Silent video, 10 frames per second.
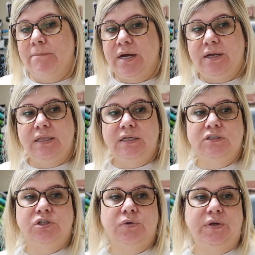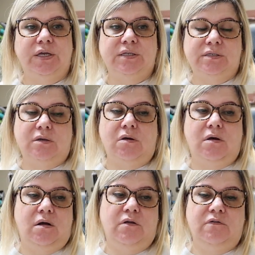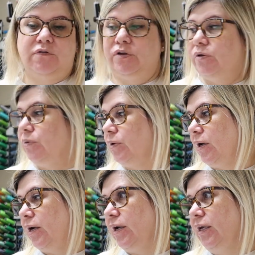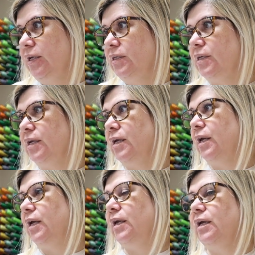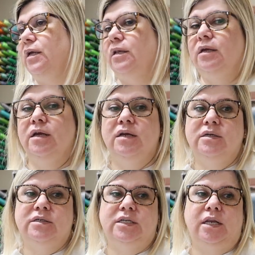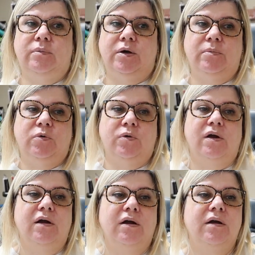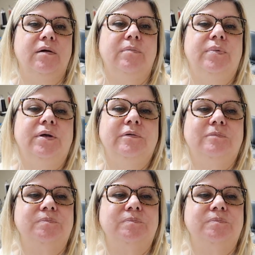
my little JoAnn's haul for you guys. And Dani bought more, but